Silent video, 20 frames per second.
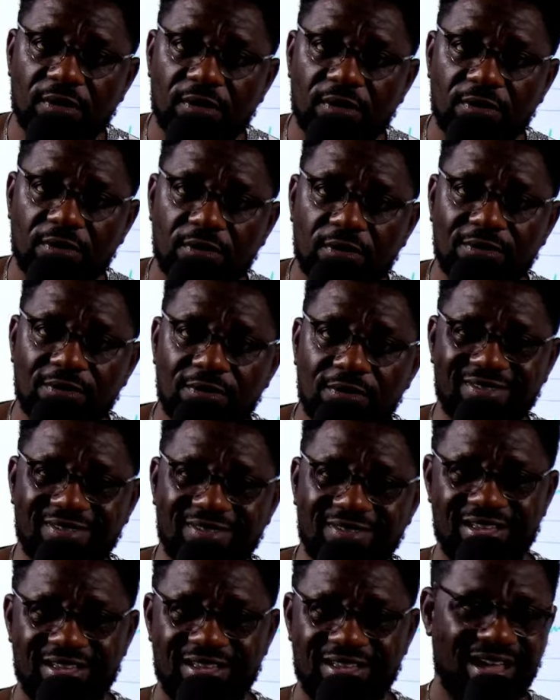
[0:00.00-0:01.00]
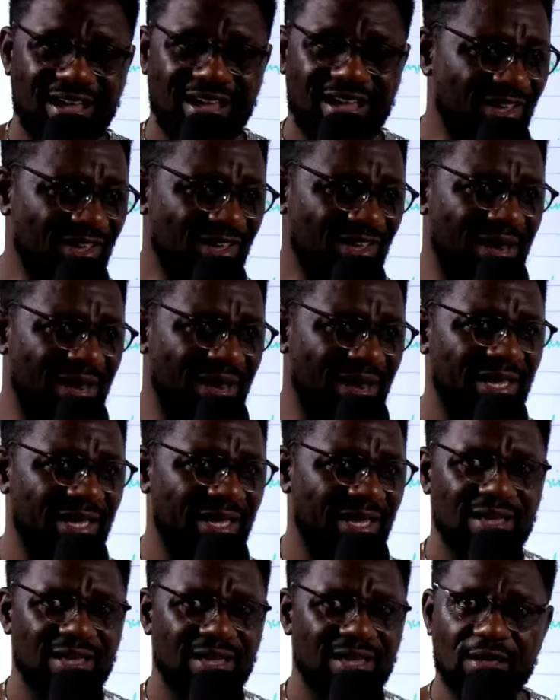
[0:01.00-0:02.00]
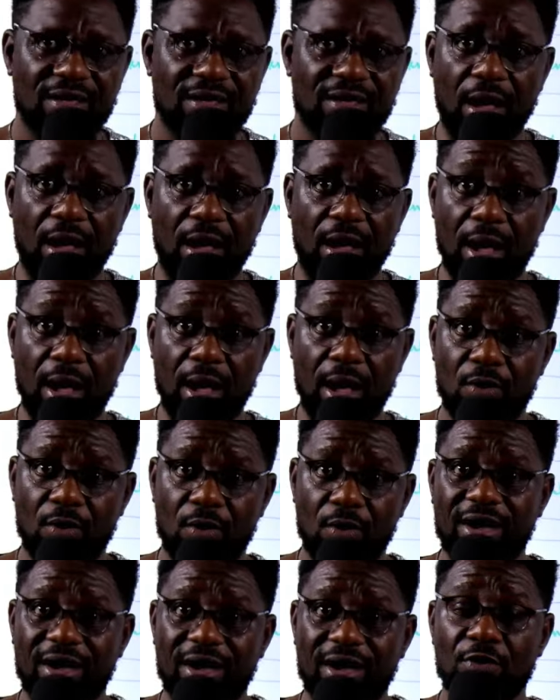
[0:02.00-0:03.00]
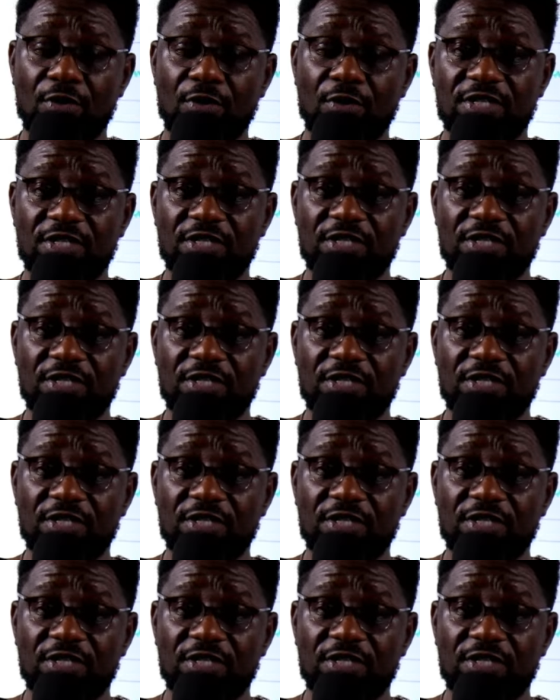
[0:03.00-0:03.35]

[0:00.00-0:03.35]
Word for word: And you'll be like, what kind of rubbish is this?